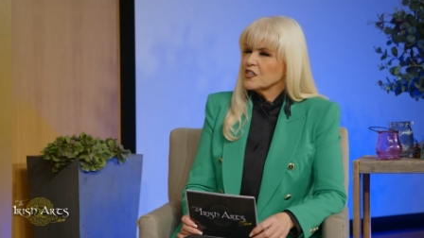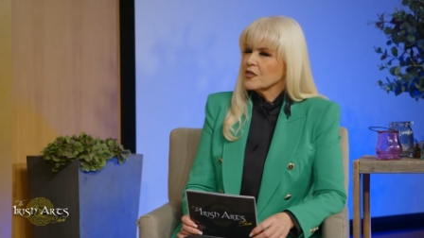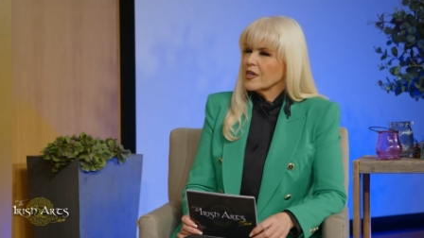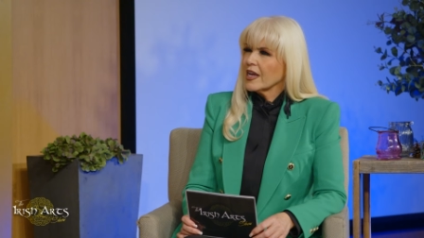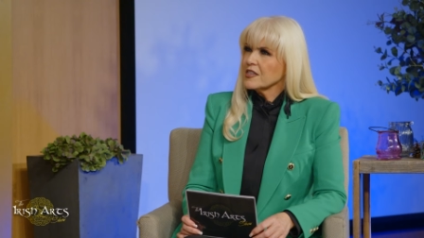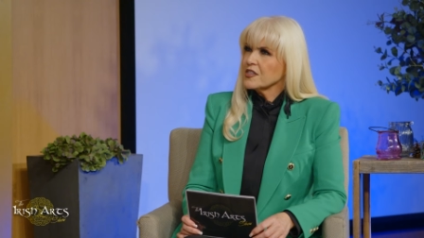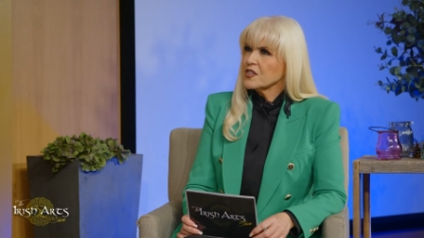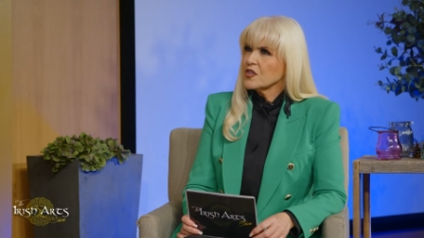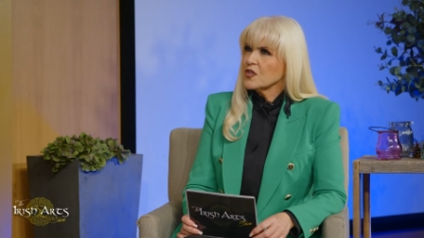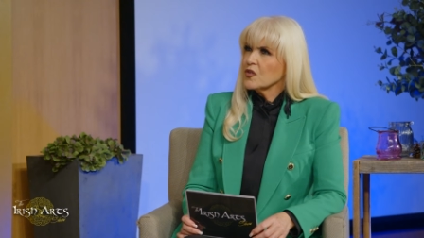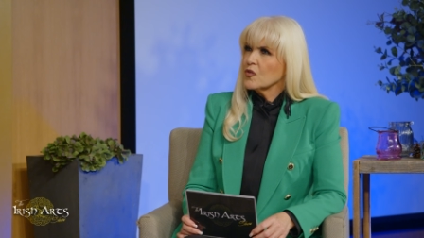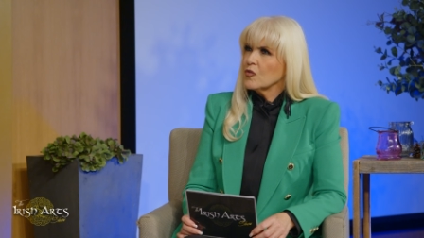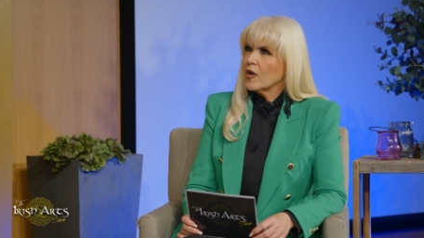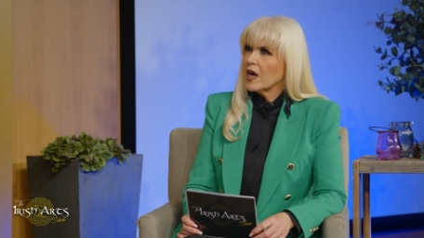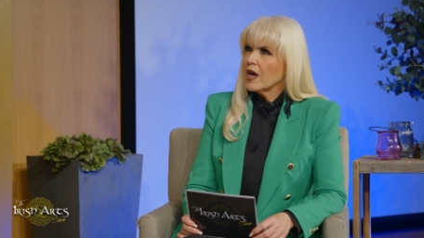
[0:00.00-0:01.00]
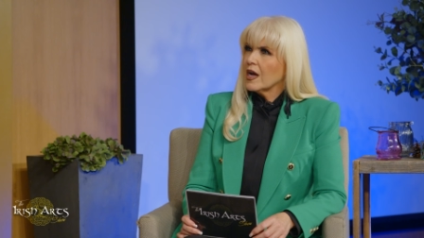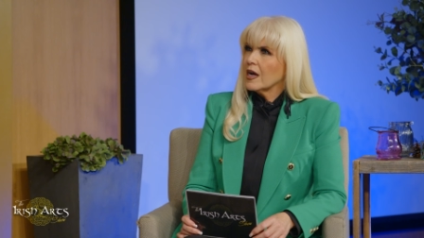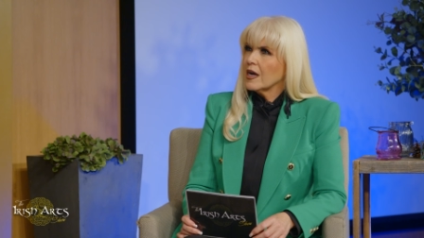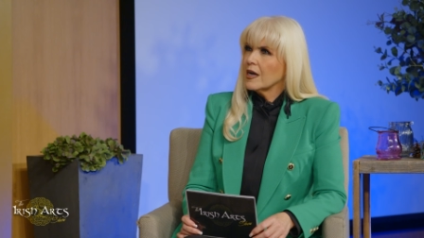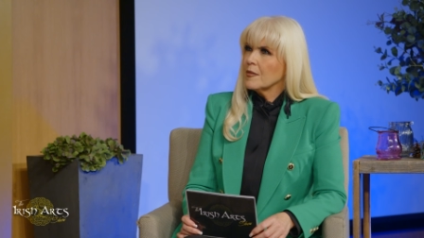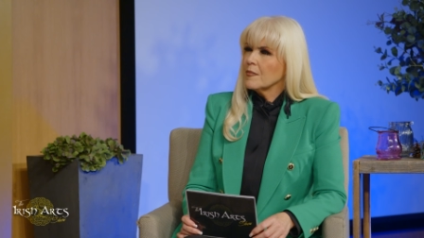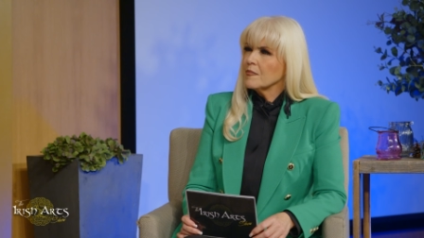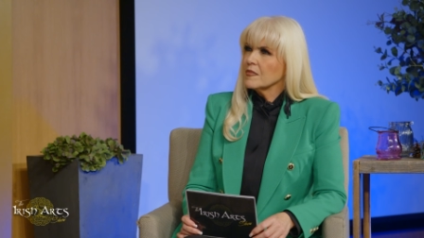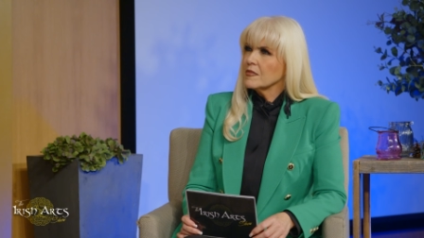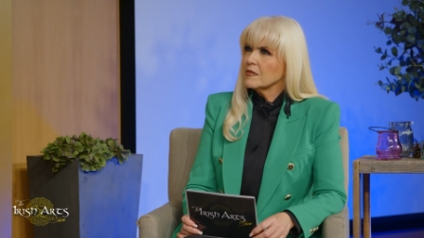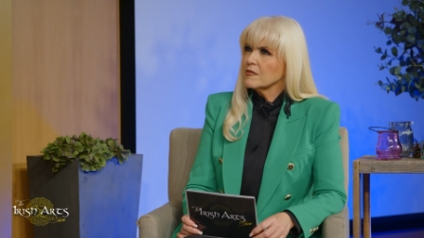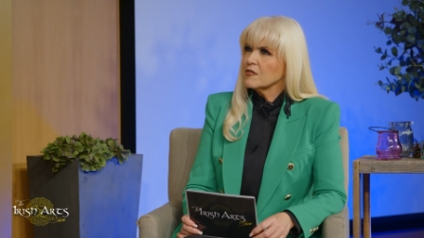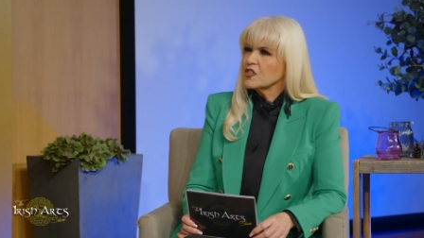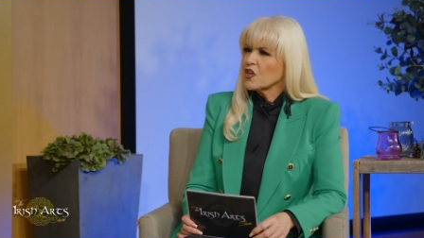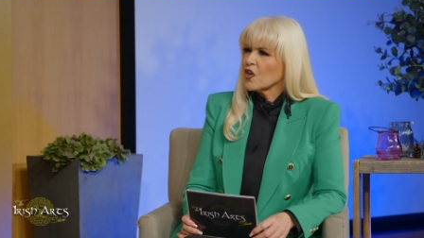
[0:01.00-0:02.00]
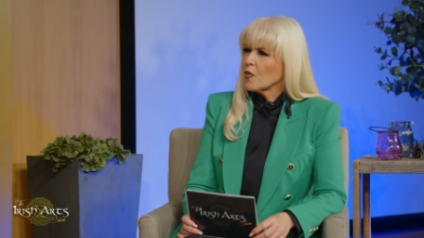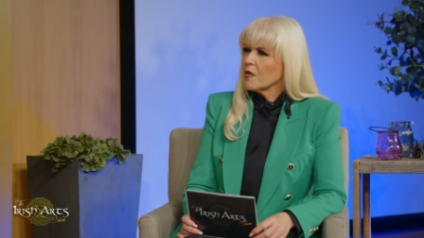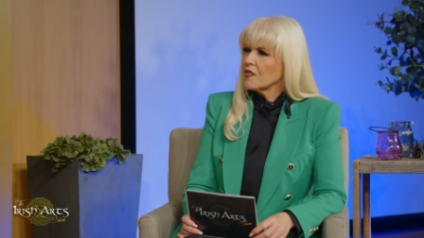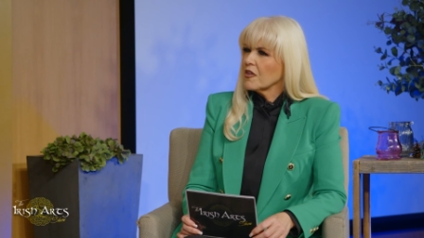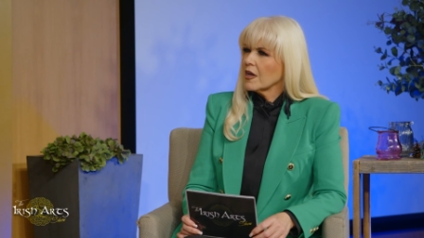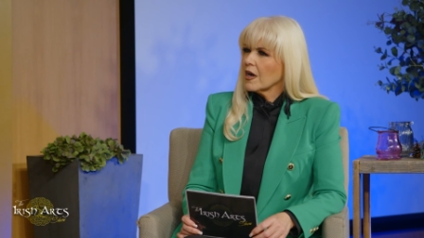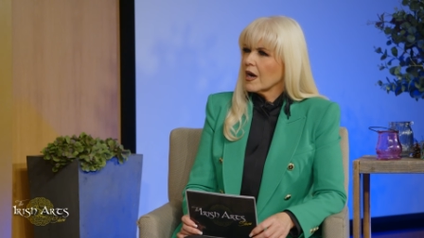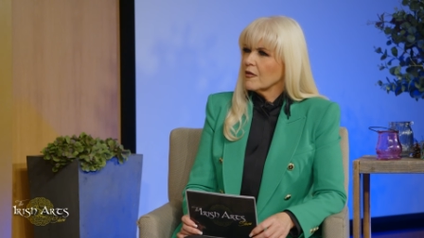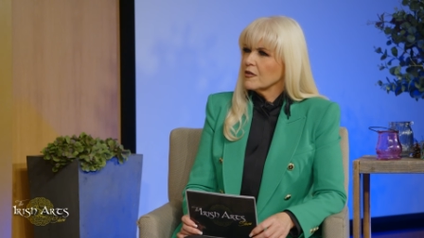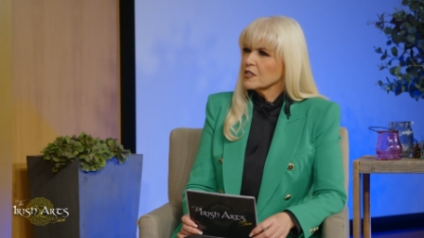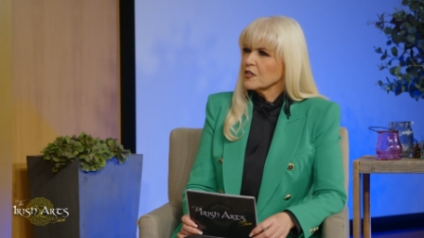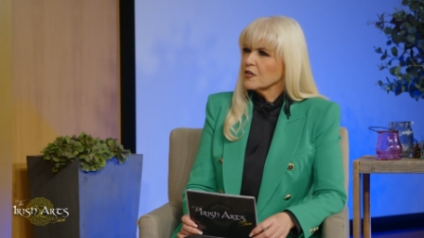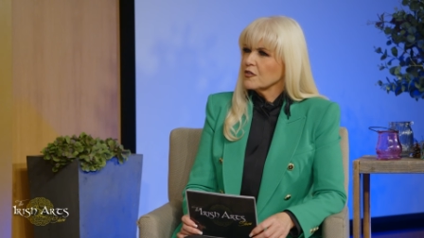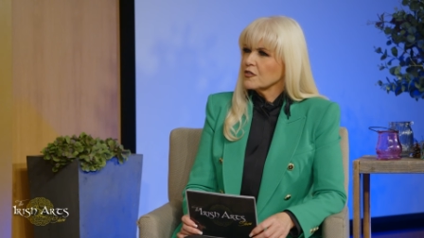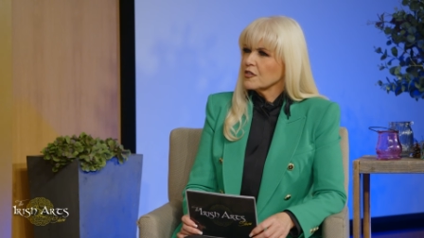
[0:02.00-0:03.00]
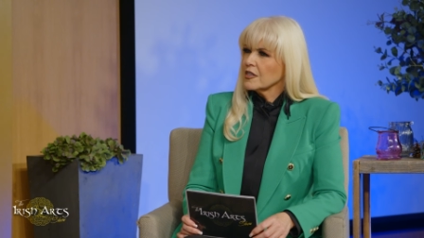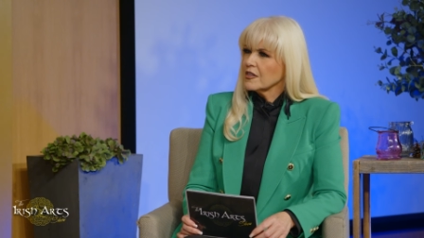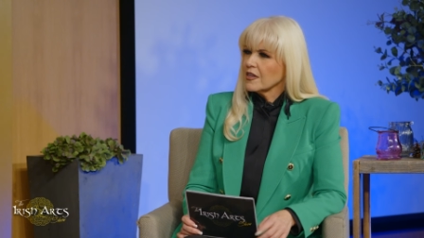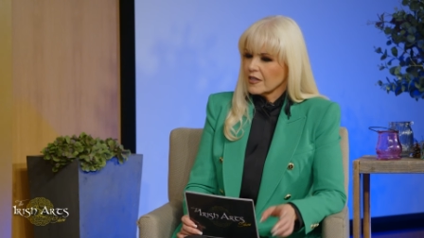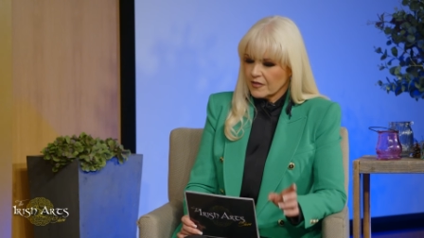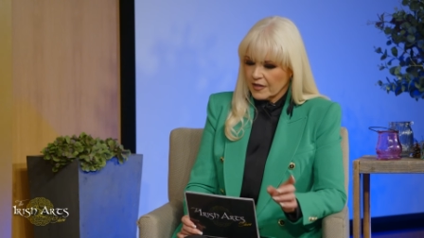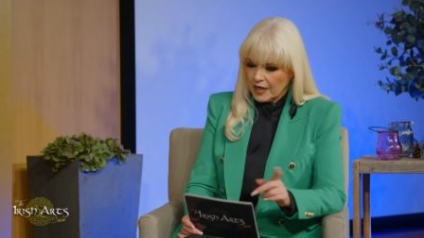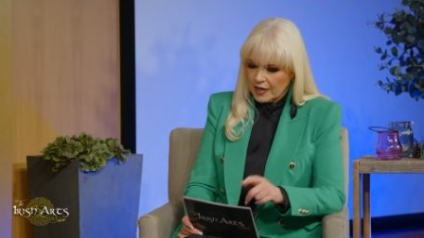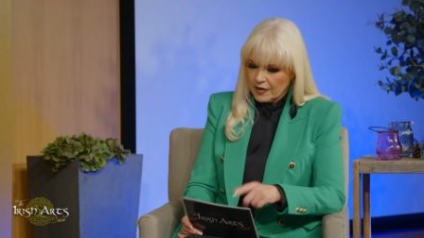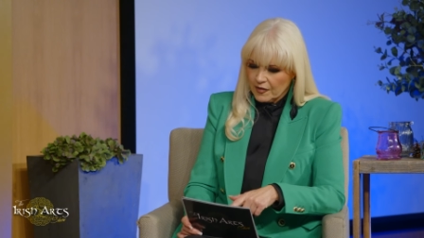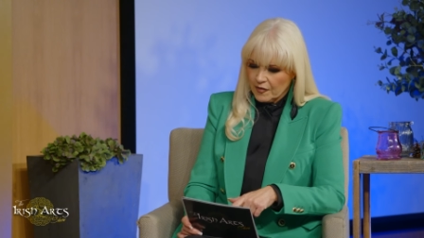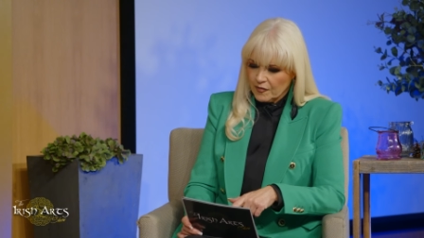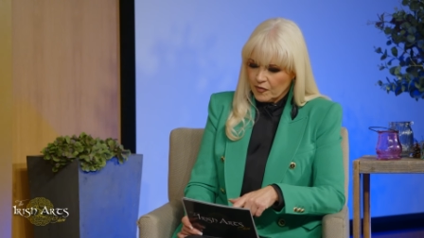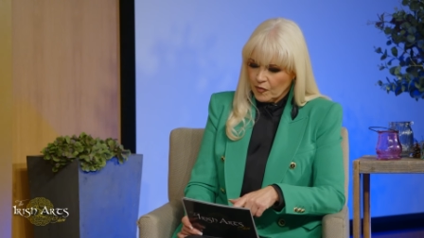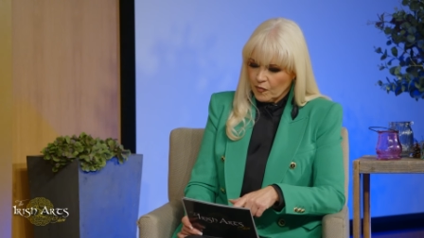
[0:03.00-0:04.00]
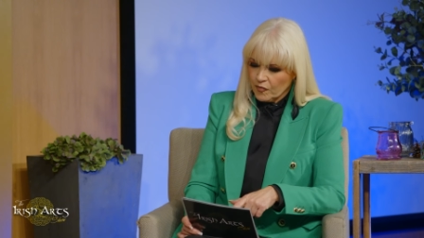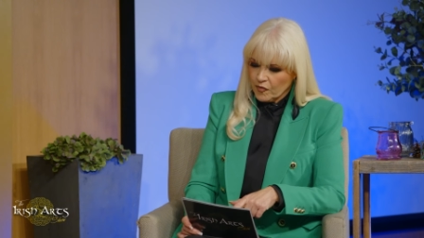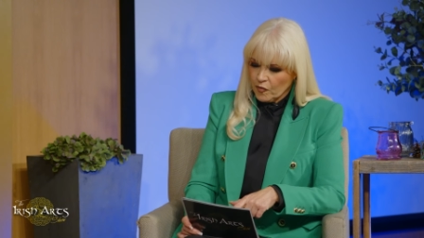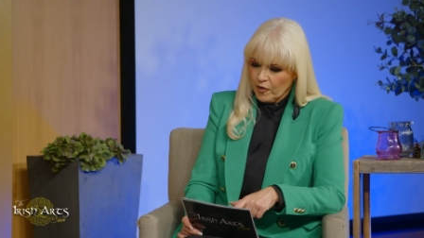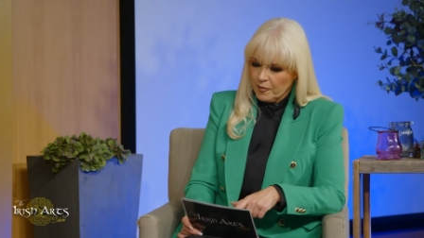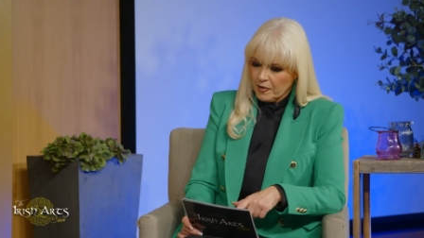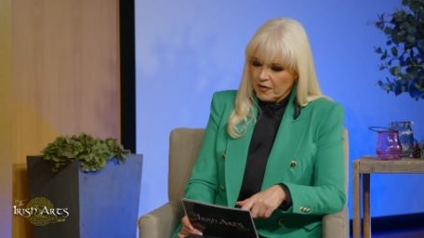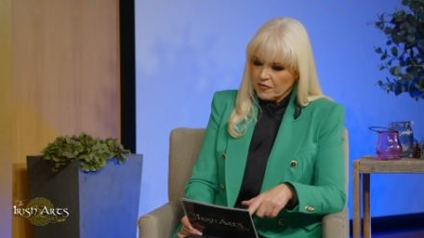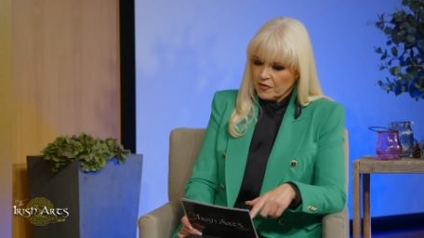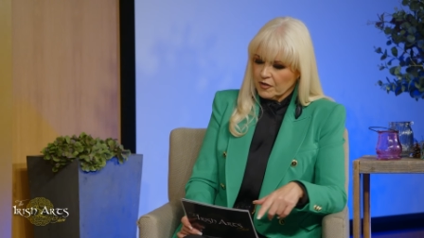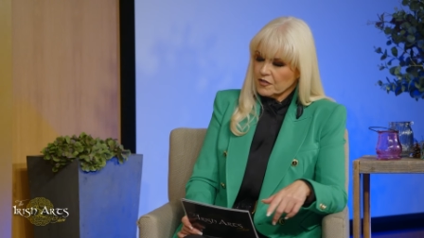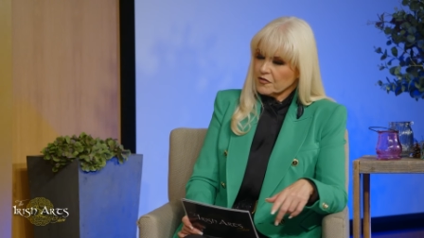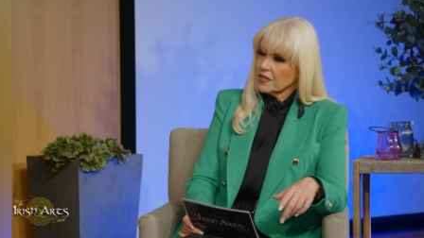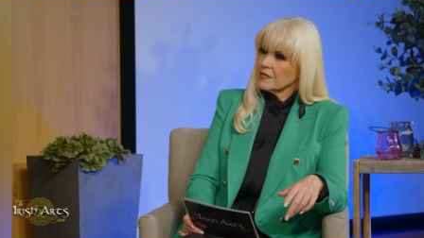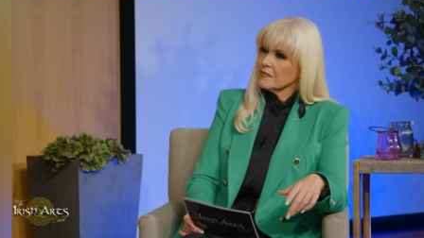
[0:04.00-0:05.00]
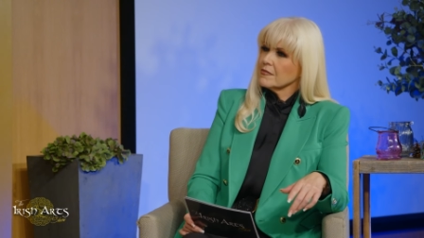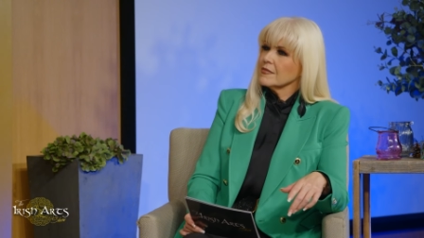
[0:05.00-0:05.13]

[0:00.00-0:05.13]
you get to tour with the Irish country, the women of country?